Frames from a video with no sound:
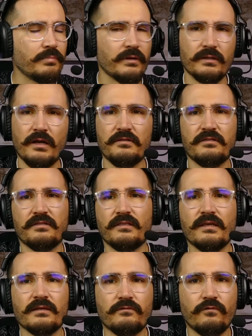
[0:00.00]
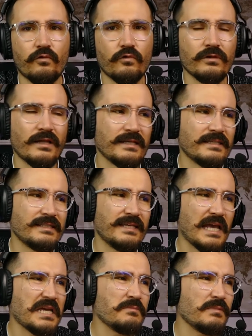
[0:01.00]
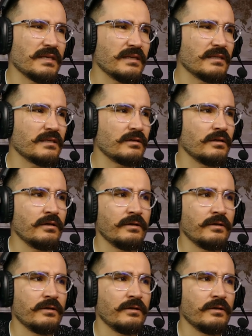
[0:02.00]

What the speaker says: but I think for like gaming